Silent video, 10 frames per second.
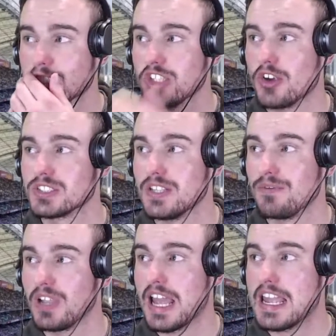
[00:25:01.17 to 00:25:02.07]
Joseph
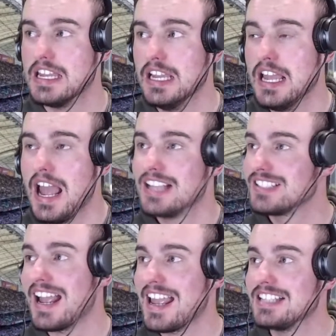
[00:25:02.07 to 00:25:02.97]
Lee is
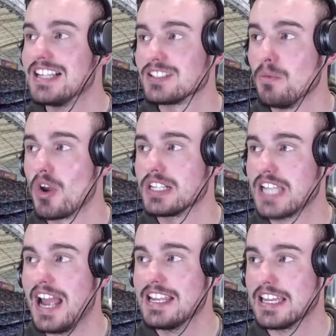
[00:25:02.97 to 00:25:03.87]
saying he doesn't want to
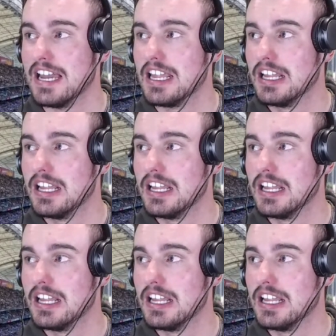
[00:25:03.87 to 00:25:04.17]
take it,